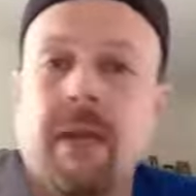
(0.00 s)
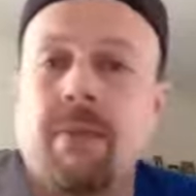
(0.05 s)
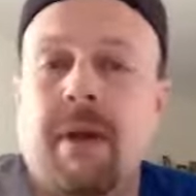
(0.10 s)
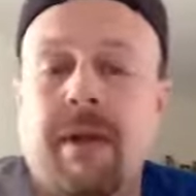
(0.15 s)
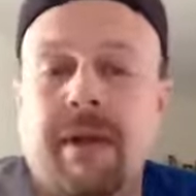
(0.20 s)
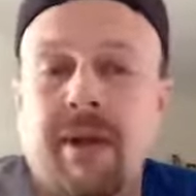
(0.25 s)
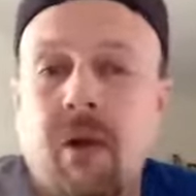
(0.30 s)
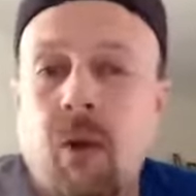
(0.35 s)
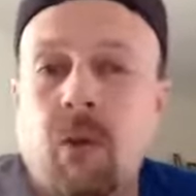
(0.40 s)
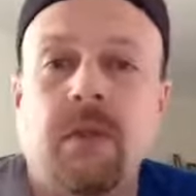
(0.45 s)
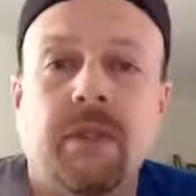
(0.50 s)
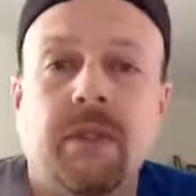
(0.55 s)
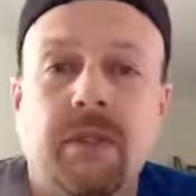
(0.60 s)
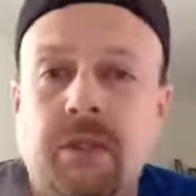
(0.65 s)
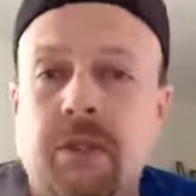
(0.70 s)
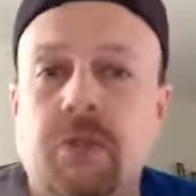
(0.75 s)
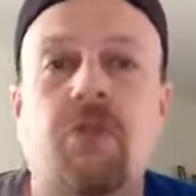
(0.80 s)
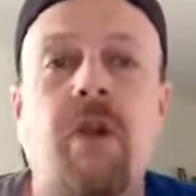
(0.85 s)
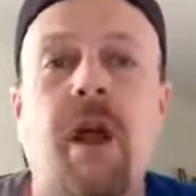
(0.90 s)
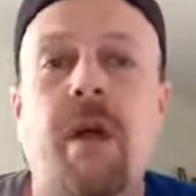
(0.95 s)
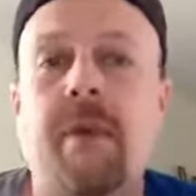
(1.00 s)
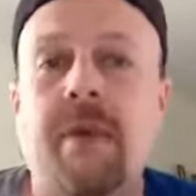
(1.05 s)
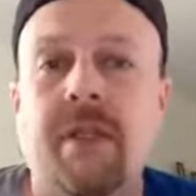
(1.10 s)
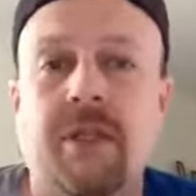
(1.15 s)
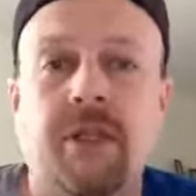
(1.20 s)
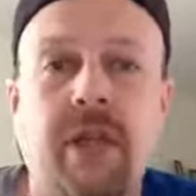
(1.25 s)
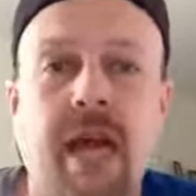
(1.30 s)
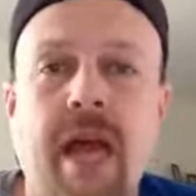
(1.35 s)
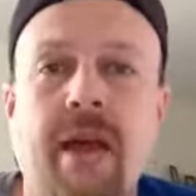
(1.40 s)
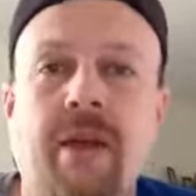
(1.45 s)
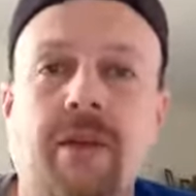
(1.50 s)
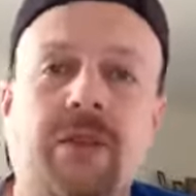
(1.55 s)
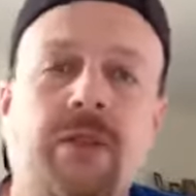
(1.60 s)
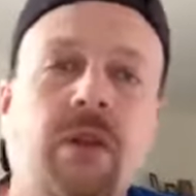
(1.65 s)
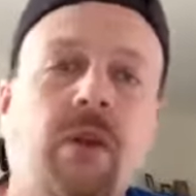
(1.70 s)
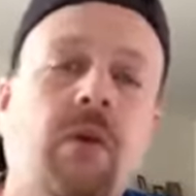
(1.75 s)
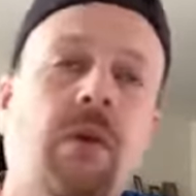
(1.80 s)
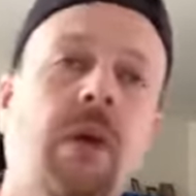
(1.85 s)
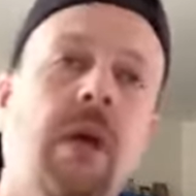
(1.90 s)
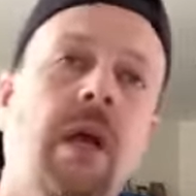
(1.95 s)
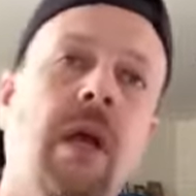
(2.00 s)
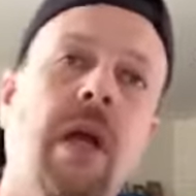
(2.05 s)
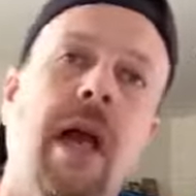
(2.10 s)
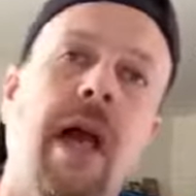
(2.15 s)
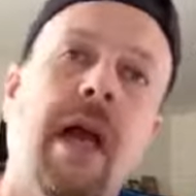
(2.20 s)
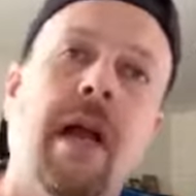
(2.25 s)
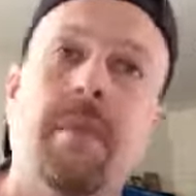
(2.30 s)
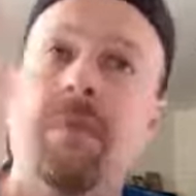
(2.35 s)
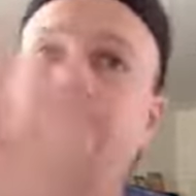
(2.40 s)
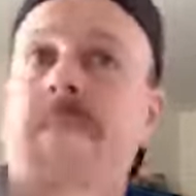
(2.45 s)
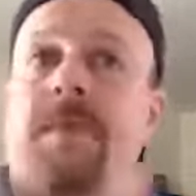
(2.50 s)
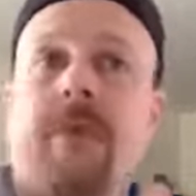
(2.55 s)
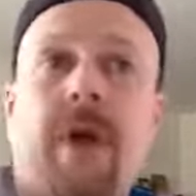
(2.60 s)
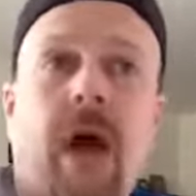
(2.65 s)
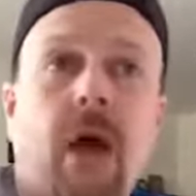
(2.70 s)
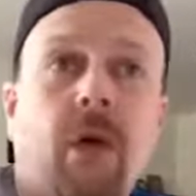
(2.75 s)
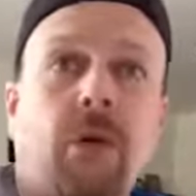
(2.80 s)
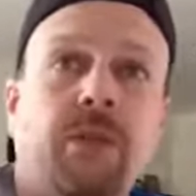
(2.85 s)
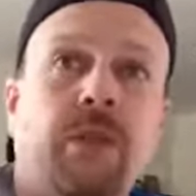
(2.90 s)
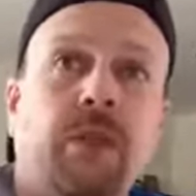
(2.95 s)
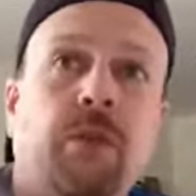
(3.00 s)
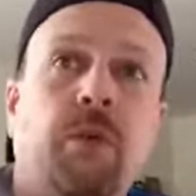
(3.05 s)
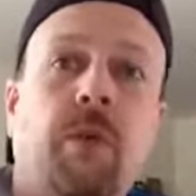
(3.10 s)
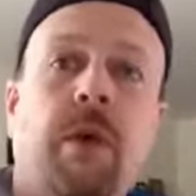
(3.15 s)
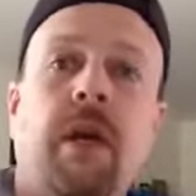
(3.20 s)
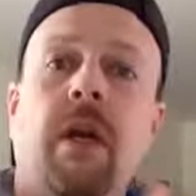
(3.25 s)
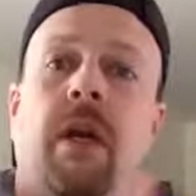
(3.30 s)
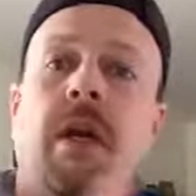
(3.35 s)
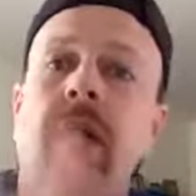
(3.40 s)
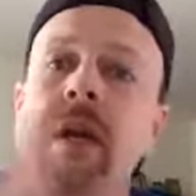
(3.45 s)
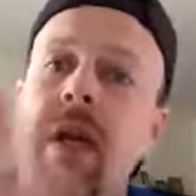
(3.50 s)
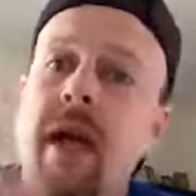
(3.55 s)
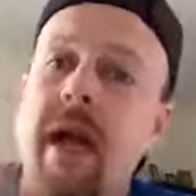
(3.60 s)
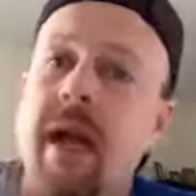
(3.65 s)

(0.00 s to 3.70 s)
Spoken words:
But no one's subscribing to the channel. So I got followers on Twitter.